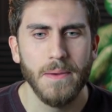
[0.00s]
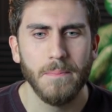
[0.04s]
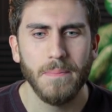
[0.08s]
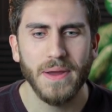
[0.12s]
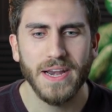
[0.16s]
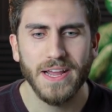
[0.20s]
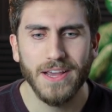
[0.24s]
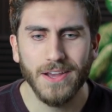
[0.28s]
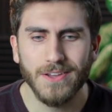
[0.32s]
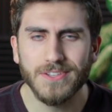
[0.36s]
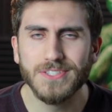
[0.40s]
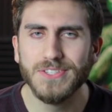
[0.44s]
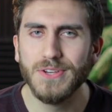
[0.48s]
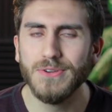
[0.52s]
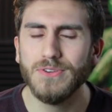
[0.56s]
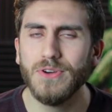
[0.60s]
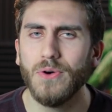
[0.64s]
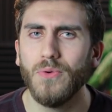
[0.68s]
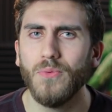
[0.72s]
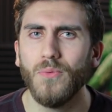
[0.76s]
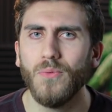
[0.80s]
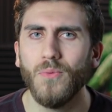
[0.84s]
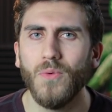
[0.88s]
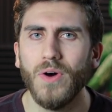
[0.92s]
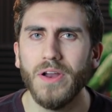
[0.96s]
But I also
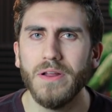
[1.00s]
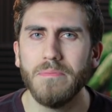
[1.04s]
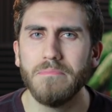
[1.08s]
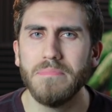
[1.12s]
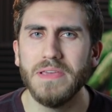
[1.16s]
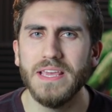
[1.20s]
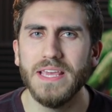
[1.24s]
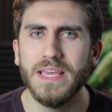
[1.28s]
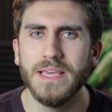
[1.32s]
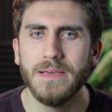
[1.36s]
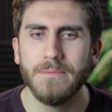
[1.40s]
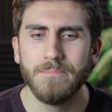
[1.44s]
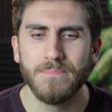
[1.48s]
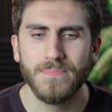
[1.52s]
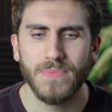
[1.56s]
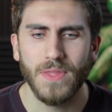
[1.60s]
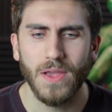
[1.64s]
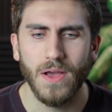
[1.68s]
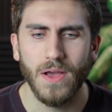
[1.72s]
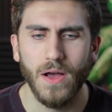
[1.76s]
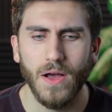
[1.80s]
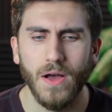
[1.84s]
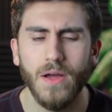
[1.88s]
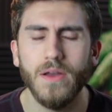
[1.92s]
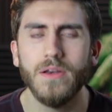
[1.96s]
don't want to be
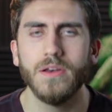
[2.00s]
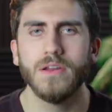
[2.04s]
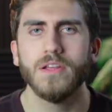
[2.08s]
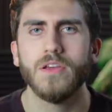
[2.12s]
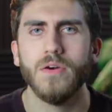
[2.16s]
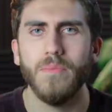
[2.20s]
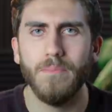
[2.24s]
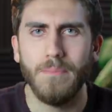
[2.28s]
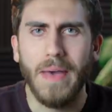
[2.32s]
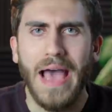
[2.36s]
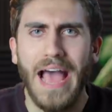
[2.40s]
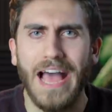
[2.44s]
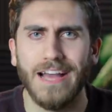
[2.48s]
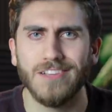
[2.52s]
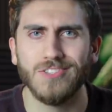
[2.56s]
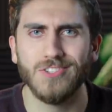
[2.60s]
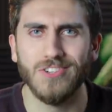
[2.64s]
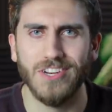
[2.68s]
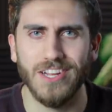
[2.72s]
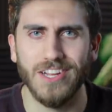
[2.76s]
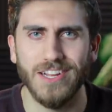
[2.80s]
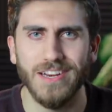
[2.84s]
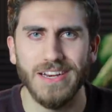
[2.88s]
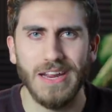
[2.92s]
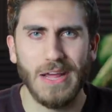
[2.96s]

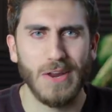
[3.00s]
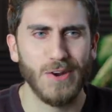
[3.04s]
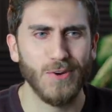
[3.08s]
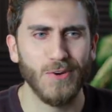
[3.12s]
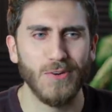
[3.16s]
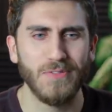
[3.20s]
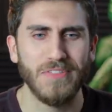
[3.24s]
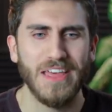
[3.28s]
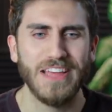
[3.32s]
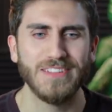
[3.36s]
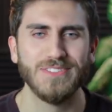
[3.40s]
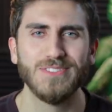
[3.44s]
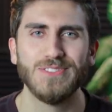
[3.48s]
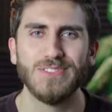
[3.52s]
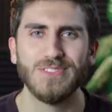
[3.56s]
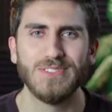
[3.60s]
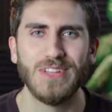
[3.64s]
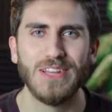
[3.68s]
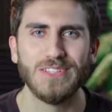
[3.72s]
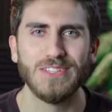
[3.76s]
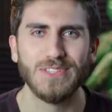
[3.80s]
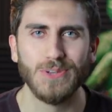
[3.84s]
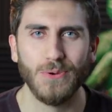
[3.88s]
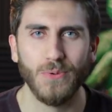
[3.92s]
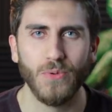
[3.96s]
uncompassionate, I don't know if that's
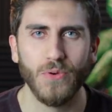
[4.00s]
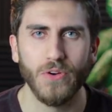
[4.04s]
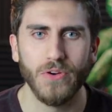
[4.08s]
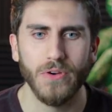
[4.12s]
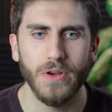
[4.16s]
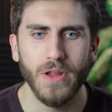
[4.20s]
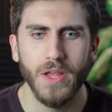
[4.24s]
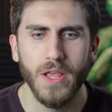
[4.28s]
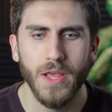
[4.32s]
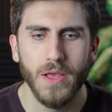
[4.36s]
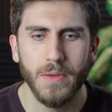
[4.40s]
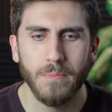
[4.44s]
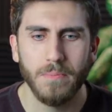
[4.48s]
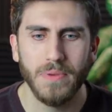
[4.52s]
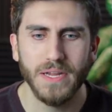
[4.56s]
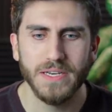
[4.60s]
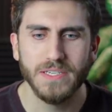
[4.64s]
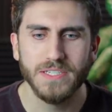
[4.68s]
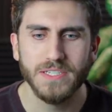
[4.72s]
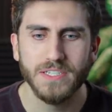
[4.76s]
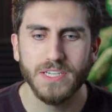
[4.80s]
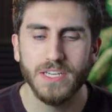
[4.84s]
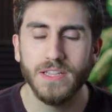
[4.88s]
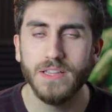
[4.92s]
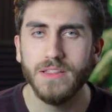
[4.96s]
that's a word,
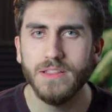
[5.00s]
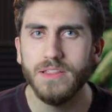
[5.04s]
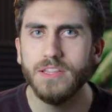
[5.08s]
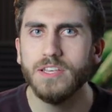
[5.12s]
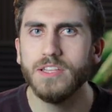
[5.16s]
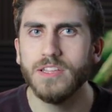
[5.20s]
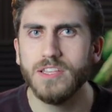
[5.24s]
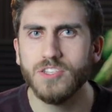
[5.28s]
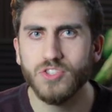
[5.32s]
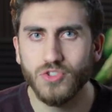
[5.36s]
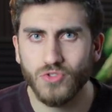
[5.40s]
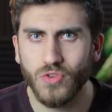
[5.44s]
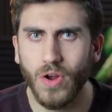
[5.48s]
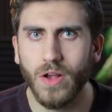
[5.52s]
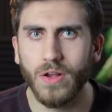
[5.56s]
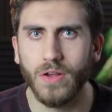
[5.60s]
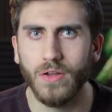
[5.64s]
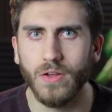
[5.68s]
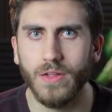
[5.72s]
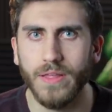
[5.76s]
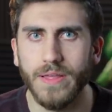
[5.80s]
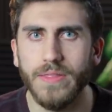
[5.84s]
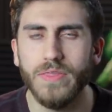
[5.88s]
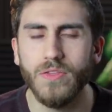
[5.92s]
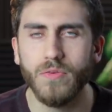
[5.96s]
but to to the
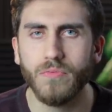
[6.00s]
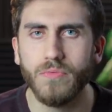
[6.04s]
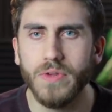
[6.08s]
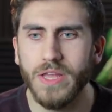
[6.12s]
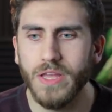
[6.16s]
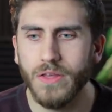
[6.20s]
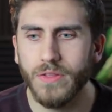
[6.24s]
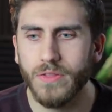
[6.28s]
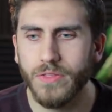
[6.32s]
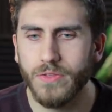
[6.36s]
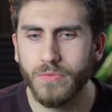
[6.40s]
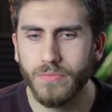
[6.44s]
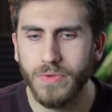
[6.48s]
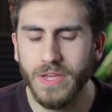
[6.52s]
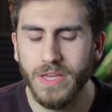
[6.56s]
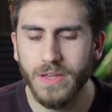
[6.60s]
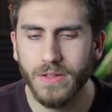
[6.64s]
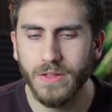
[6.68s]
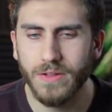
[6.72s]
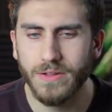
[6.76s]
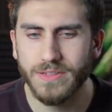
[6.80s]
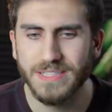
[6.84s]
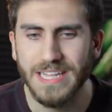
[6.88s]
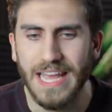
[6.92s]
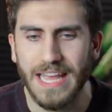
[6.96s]
struggle and the real the
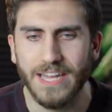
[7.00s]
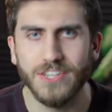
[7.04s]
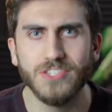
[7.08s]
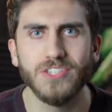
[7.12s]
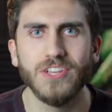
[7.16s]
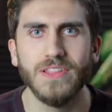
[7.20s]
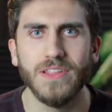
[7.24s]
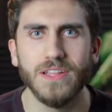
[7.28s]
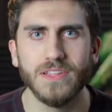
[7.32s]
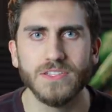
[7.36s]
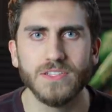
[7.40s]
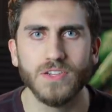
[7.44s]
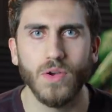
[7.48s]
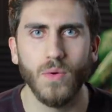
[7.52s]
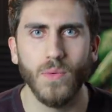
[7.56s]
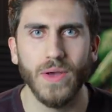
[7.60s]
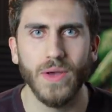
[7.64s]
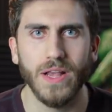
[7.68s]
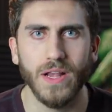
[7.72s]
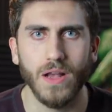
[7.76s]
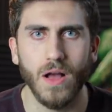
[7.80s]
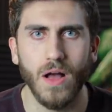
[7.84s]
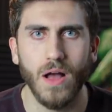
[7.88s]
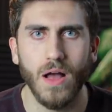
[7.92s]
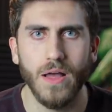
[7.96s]
real tension that's
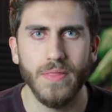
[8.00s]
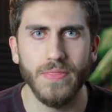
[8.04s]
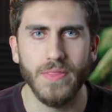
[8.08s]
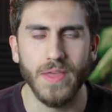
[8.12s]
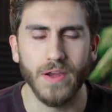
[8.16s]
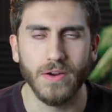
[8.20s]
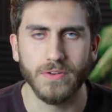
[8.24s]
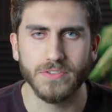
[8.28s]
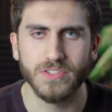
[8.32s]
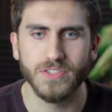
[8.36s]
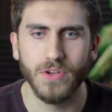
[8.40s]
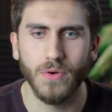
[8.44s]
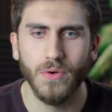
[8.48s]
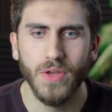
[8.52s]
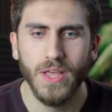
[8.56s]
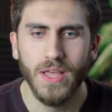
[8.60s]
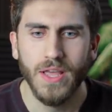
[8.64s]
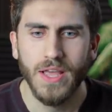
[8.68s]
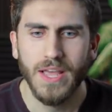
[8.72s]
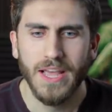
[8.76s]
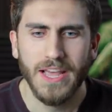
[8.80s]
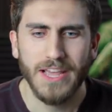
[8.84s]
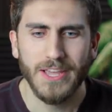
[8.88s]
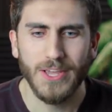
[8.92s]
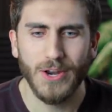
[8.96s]
going on there. So,
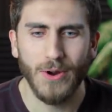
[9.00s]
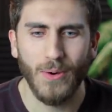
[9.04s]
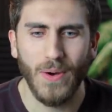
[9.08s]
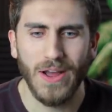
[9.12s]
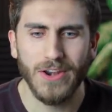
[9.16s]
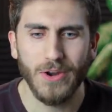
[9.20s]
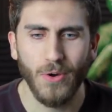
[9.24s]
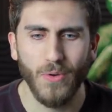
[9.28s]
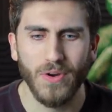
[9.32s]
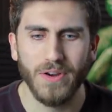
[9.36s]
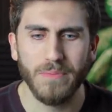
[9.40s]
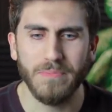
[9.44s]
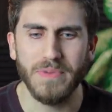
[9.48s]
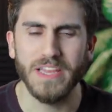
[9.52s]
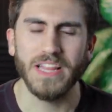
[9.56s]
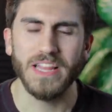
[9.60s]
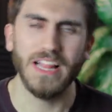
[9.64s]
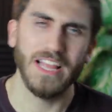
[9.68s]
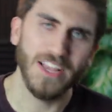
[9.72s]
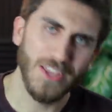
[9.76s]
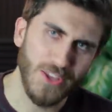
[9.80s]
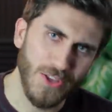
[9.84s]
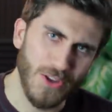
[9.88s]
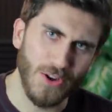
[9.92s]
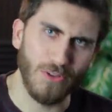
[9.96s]
you know, I don't want to be
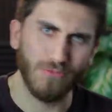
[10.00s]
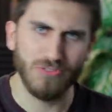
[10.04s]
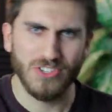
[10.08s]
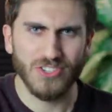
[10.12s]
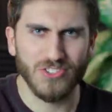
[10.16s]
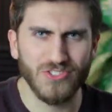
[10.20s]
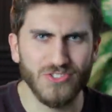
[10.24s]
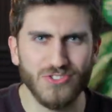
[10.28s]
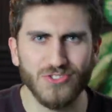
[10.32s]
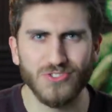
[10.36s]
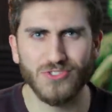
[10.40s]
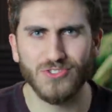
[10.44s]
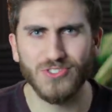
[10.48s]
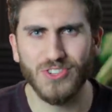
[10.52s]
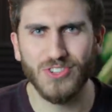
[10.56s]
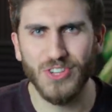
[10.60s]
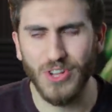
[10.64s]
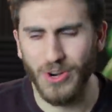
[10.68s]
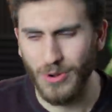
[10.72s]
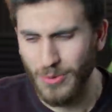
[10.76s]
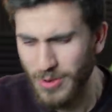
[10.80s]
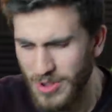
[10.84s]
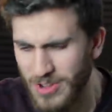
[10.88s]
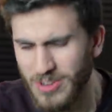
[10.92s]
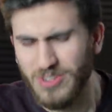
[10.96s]
like, you know, just, just you
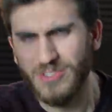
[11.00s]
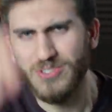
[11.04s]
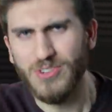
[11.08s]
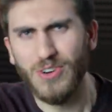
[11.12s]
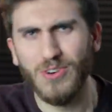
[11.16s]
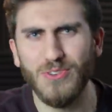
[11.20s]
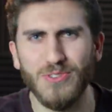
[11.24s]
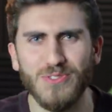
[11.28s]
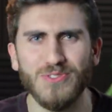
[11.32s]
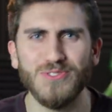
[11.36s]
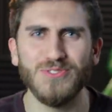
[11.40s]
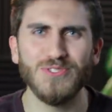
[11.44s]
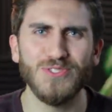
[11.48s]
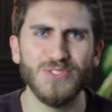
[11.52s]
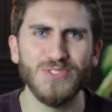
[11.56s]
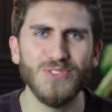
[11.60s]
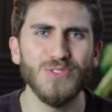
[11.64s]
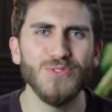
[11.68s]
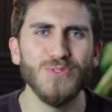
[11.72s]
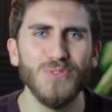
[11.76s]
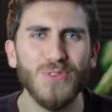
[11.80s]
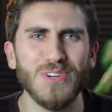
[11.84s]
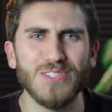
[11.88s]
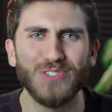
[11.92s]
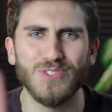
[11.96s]
know, do,
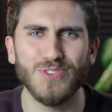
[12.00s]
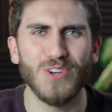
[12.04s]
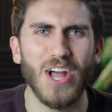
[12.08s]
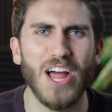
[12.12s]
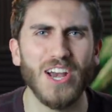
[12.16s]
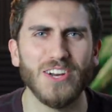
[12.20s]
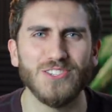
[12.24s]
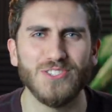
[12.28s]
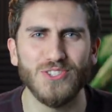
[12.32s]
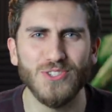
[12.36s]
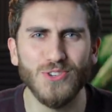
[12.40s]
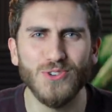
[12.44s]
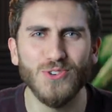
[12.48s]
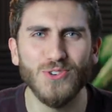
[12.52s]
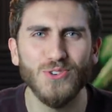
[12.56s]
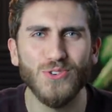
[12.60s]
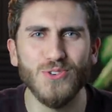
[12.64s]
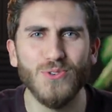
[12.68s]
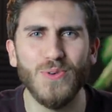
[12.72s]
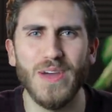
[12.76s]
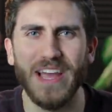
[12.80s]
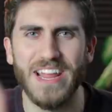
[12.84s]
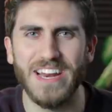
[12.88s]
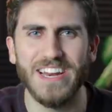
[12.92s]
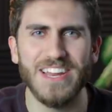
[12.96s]
do what you gotta
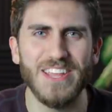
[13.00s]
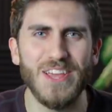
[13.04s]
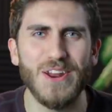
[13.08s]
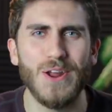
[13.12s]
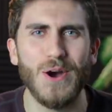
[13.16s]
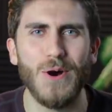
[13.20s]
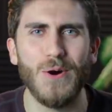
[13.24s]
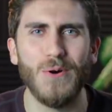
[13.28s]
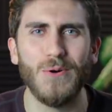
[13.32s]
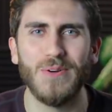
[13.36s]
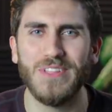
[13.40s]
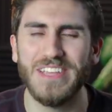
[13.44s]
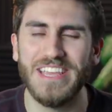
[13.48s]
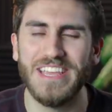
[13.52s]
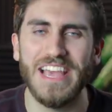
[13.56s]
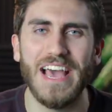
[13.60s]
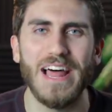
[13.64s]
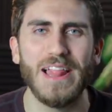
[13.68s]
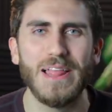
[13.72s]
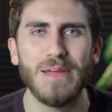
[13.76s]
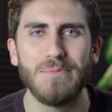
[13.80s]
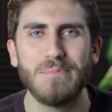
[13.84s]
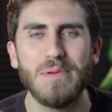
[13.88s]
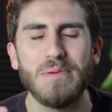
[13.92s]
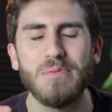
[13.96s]
do and, you know,
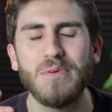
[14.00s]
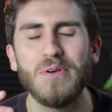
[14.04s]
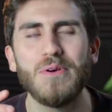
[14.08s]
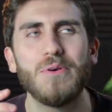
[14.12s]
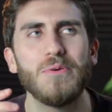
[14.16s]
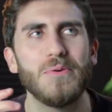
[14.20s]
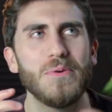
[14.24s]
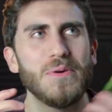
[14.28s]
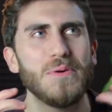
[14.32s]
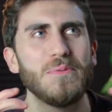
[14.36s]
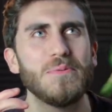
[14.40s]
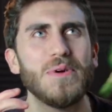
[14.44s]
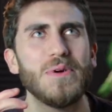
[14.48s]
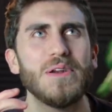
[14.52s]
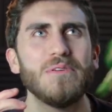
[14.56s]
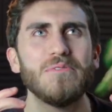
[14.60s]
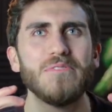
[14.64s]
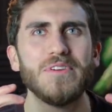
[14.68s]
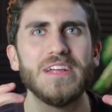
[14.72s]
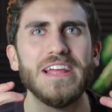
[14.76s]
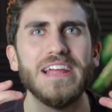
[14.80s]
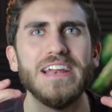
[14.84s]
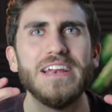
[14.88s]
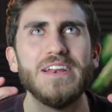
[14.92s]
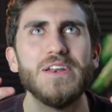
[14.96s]
yell at people or
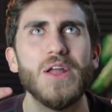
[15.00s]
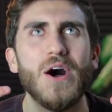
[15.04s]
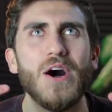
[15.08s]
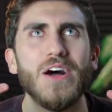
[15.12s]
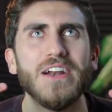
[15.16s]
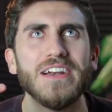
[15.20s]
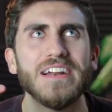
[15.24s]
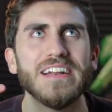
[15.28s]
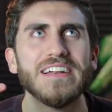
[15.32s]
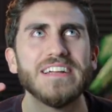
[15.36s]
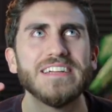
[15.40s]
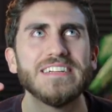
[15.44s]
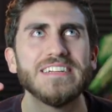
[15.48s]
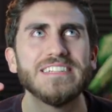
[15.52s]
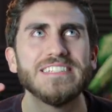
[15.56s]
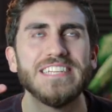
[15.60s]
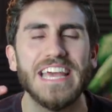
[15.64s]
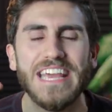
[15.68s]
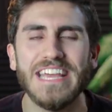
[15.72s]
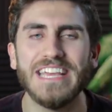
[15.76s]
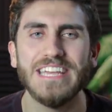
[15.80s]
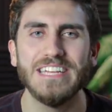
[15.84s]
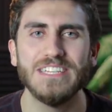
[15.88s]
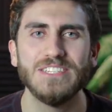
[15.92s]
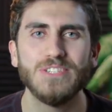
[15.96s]
whatever and not
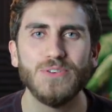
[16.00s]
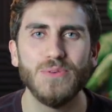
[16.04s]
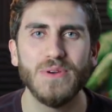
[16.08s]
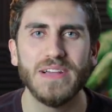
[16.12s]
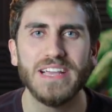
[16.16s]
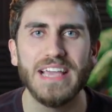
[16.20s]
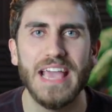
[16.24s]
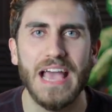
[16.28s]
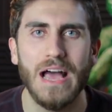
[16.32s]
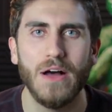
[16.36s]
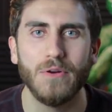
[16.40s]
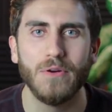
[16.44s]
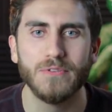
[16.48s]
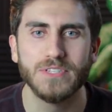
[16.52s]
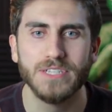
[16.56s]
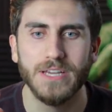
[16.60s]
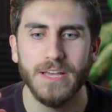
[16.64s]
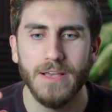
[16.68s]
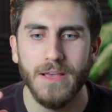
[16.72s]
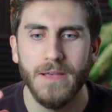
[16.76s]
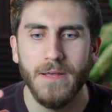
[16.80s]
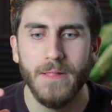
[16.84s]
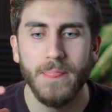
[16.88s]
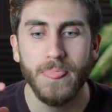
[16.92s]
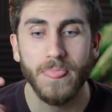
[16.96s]
take into account
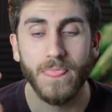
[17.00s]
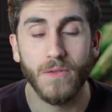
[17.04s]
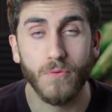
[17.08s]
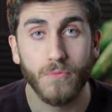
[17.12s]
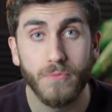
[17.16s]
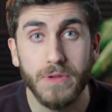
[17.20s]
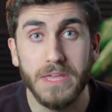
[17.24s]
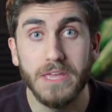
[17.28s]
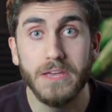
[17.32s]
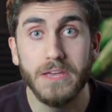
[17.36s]
the